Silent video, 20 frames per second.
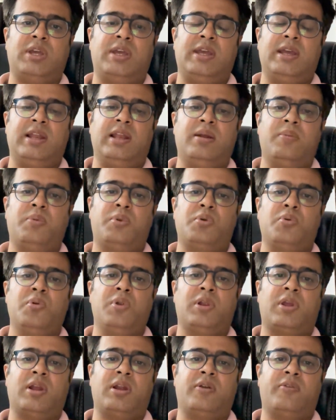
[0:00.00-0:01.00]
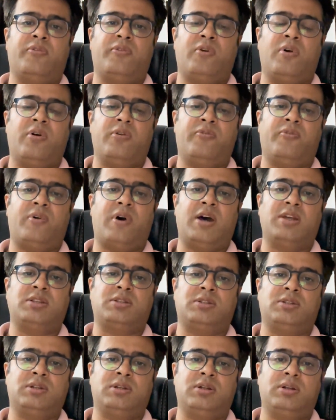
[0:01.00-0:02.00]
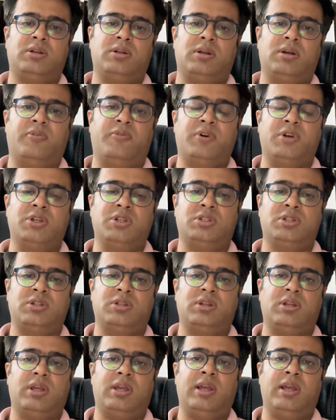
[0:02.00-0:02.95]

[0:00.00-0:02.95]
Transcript: ALM toolkit for faster version,